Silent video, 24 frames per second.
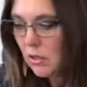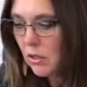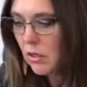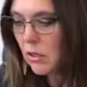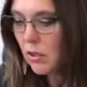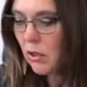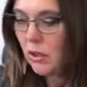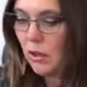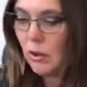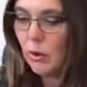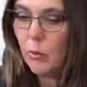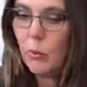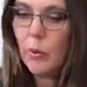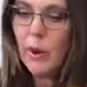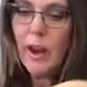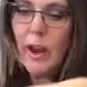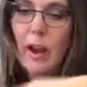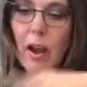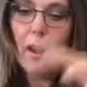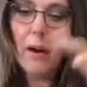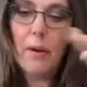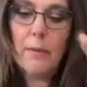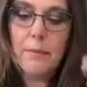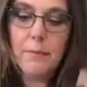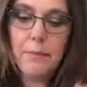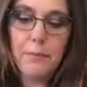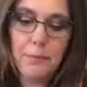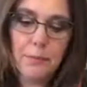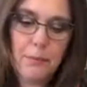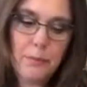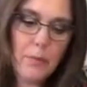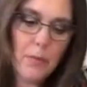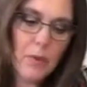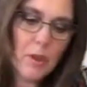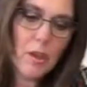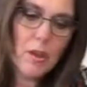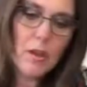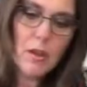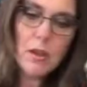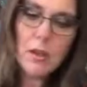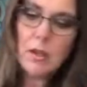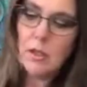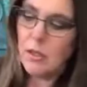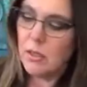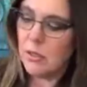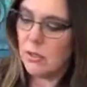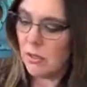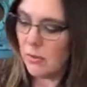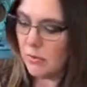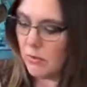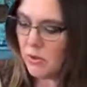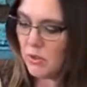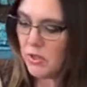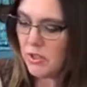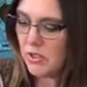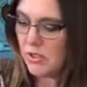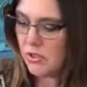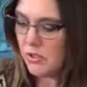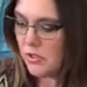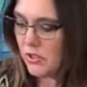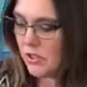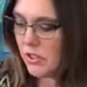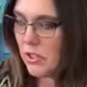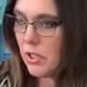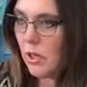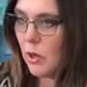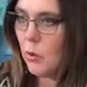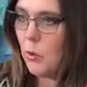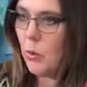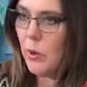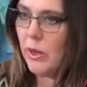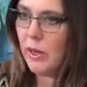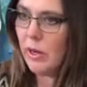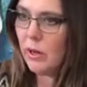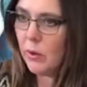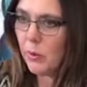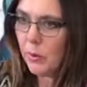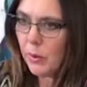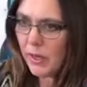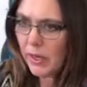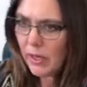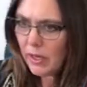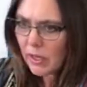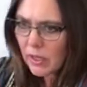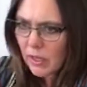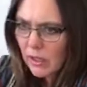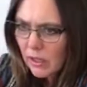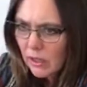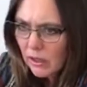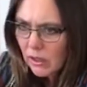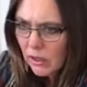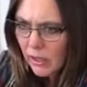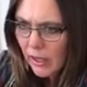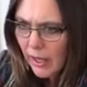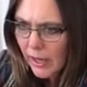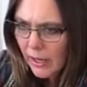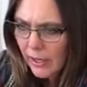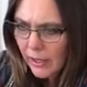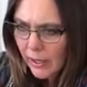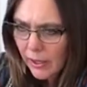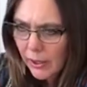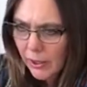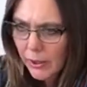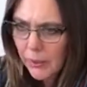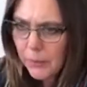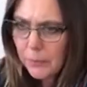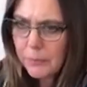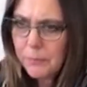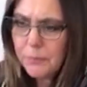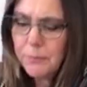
you're aware. I'm going to do just a quick layer.